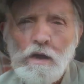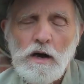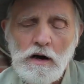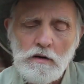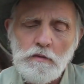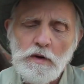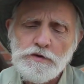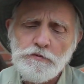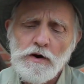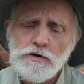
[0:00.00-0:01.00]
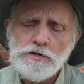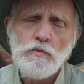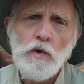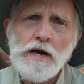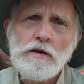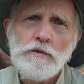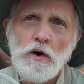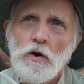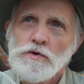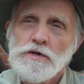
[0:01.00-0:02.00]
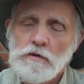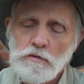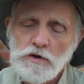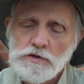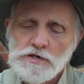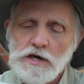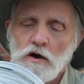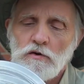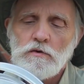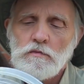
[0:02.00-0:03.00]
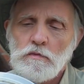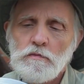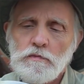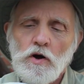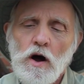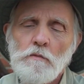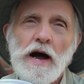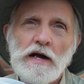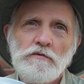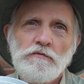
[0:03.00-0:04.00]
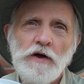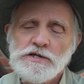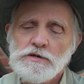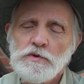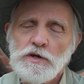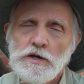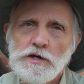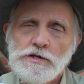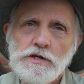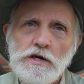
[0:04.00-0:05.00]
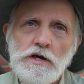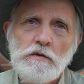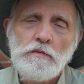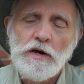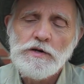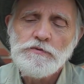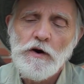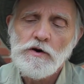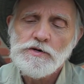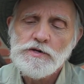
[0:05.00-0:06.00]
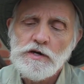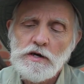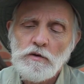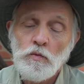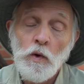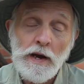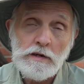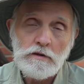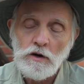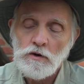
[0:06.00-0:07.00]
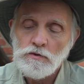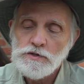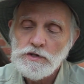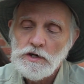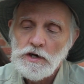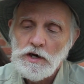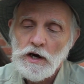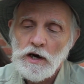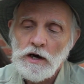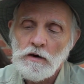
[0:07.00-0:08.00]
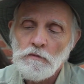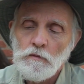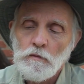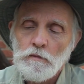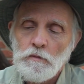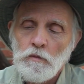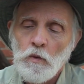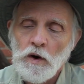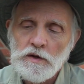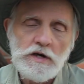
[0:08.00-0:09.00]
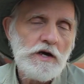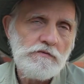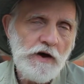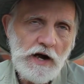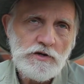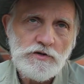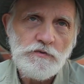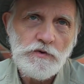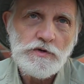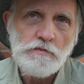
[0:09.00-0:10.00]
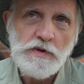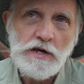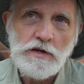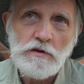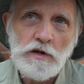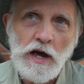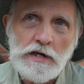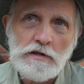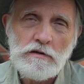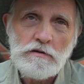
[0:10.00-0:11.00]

As far as the weight of the hose, I mean, you can see how compact and flexible it is, but as far as the weight goes, one of the key factors for it being light,